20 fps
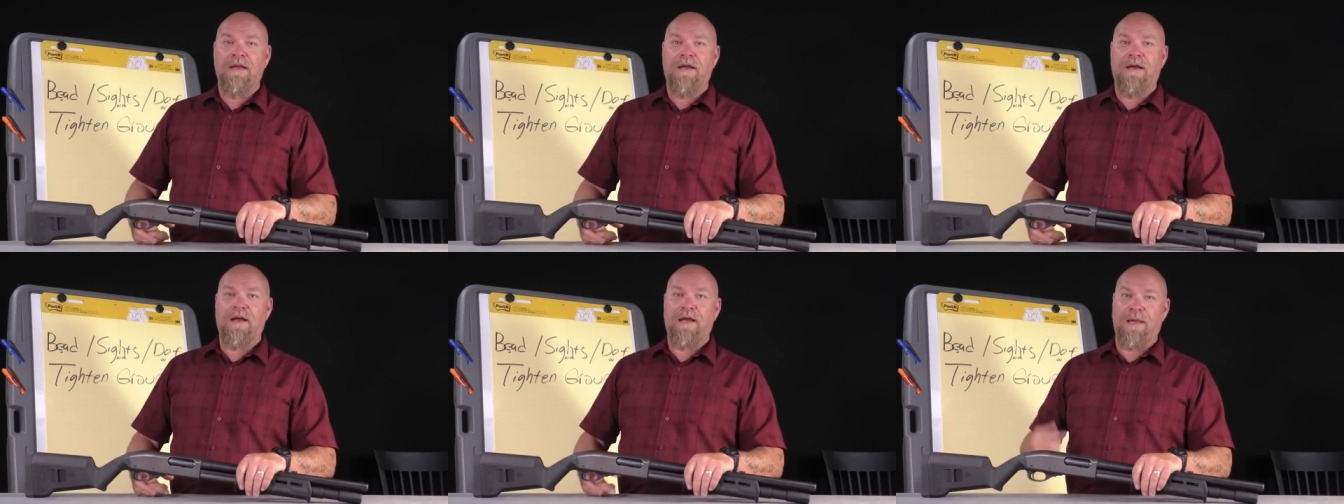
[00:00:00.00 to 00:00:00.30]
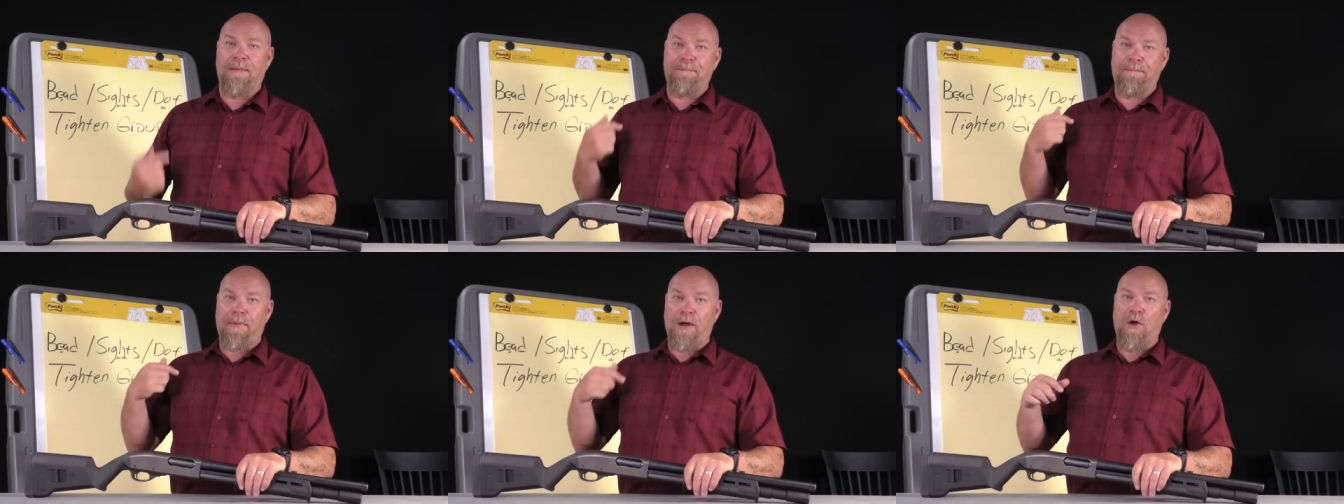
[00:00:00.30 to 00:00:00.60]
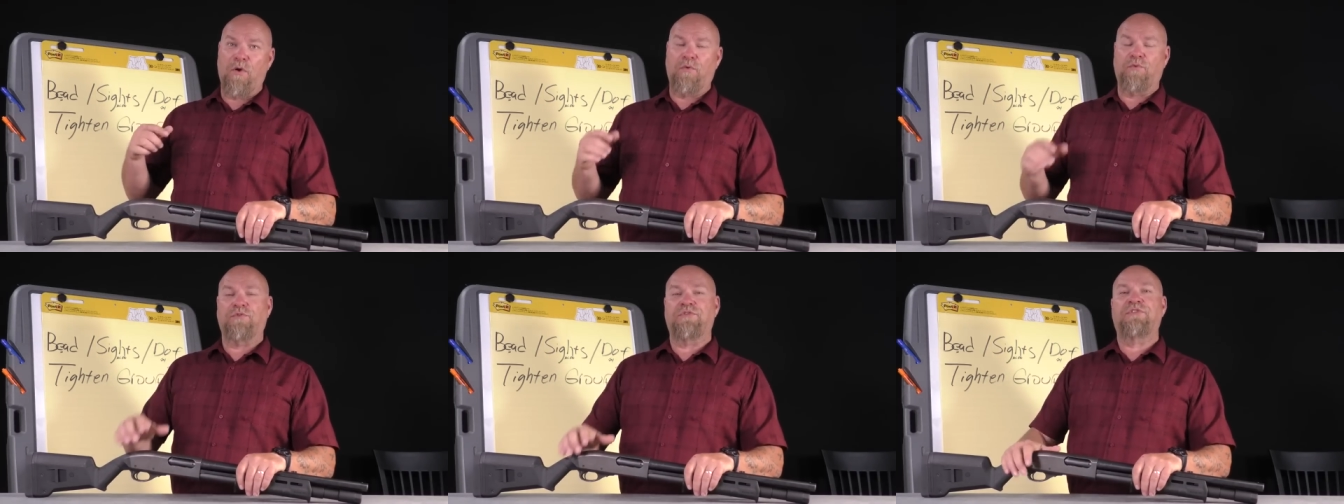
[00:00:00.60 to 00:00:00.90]
uh, and
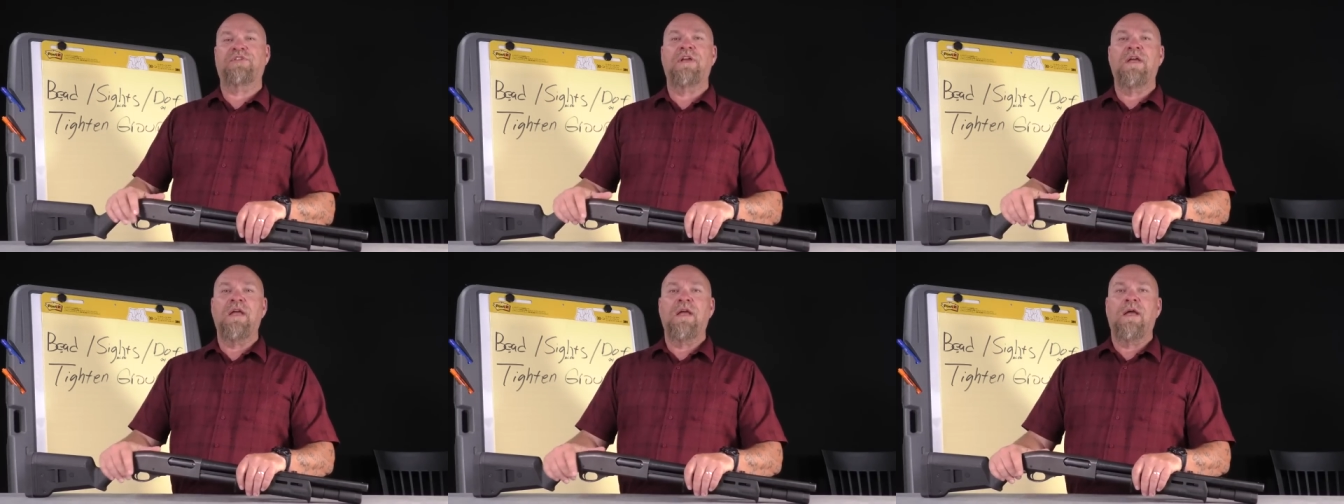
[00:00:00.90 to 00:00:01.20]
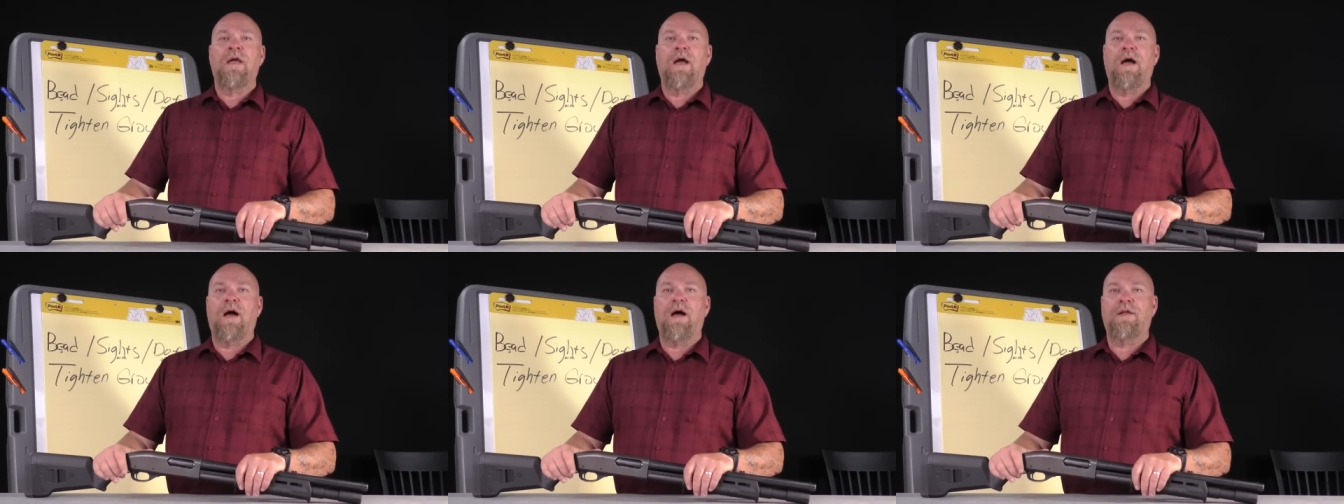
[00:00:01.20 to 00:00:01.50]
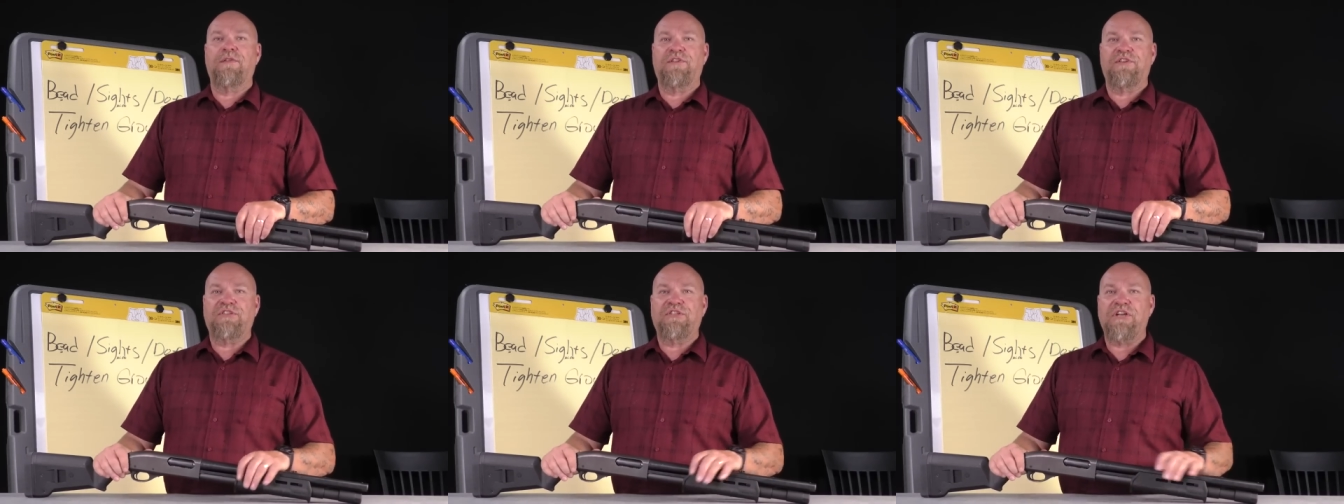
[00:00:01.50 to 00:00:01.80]
bones.
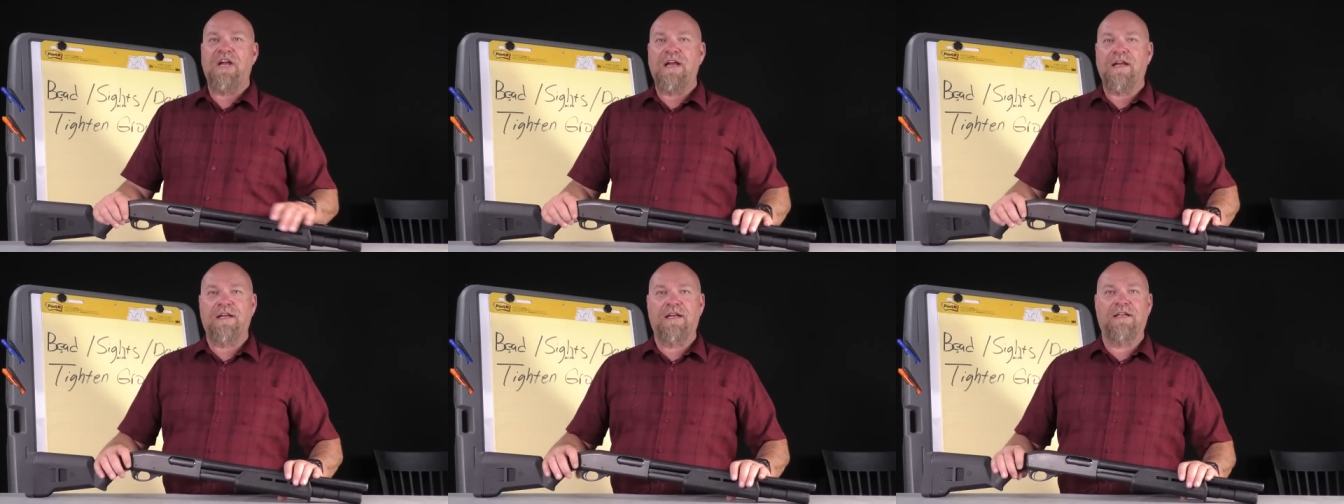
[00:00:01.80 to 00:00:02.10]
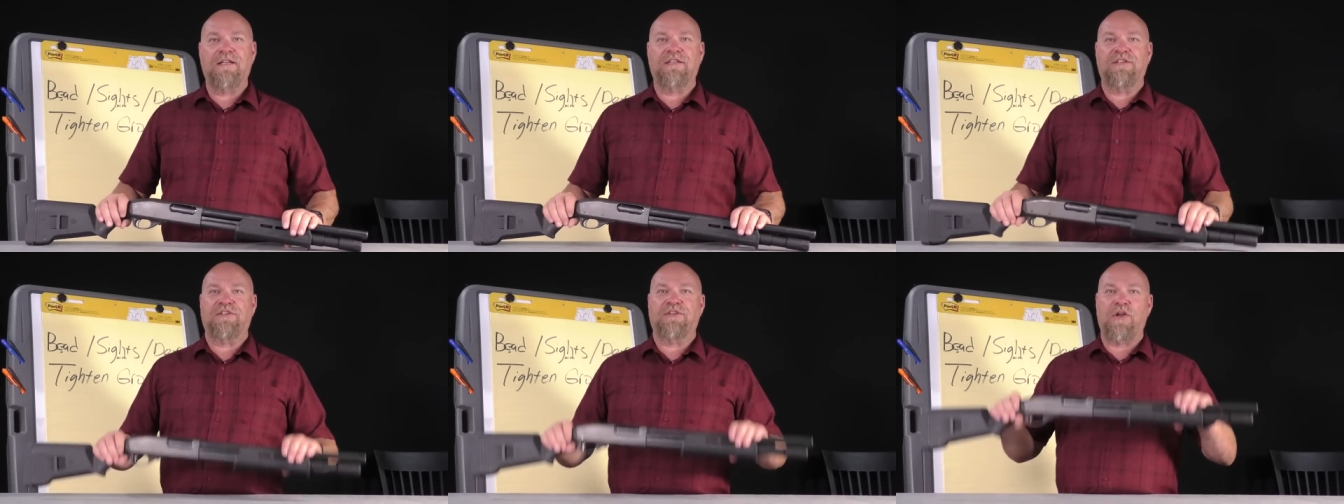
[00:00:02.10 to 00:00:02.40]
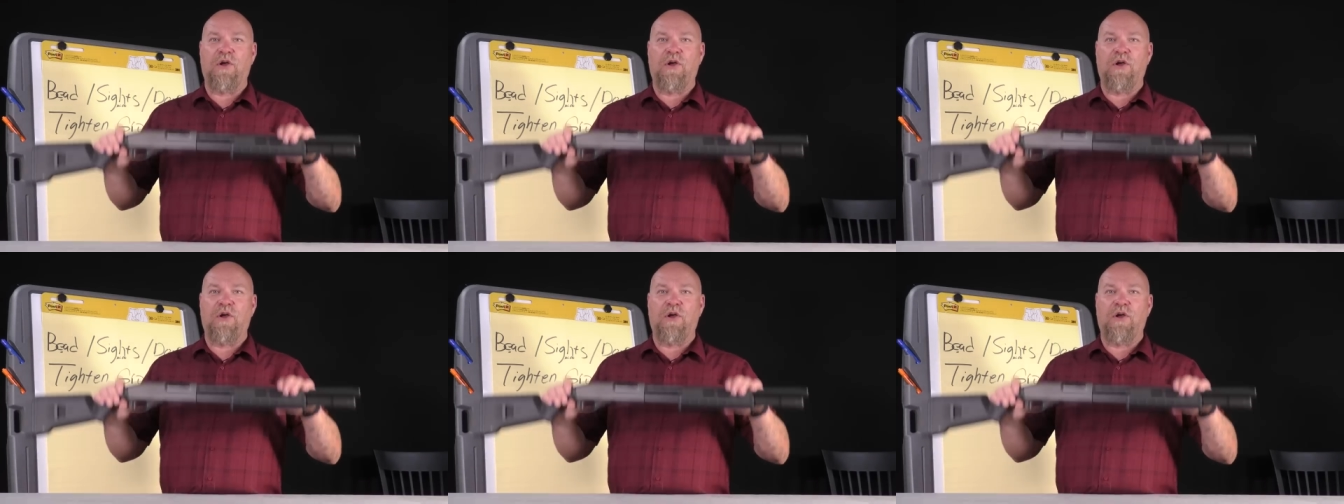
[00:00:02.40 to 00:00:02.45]
Uh, the shotgun is